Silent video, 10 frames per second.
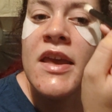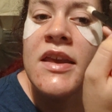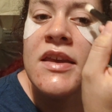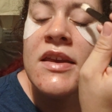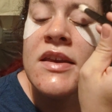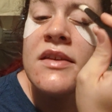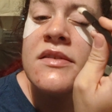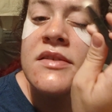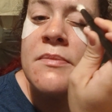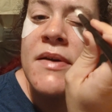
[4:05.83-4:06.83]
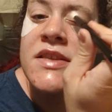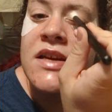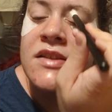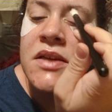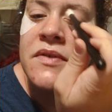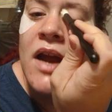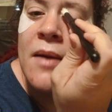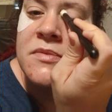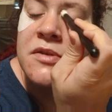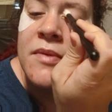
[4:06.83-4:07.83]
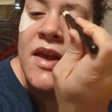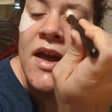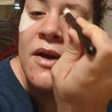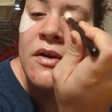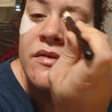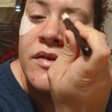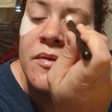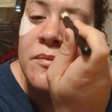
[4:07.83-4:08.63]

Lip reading: he is the best thing to ever happen to me. However,